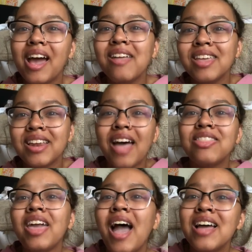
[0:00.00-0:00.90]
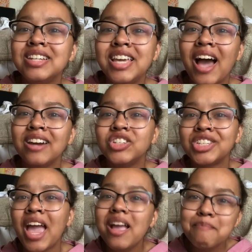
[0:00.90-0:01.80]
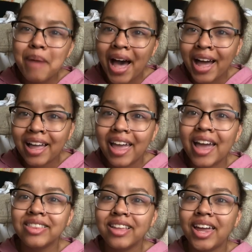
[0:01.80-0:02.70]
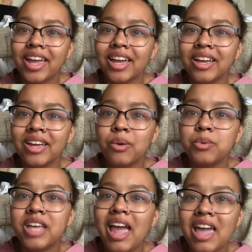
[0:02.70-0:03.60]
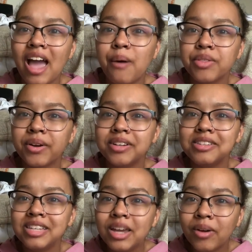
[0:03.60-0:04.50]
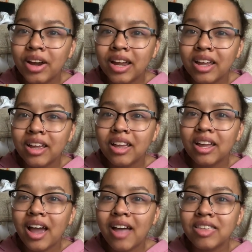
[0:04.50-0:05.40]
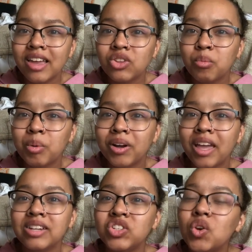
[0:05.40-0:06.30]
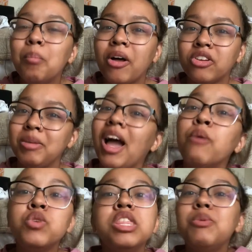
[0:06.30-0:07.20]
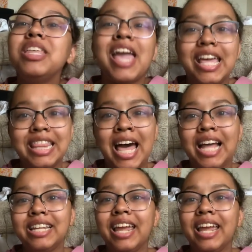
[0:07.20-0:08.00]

And then at the end, he kind of just came back and like was hanging out with her in secret at the end of the book, and it still bothered me. I really hate that.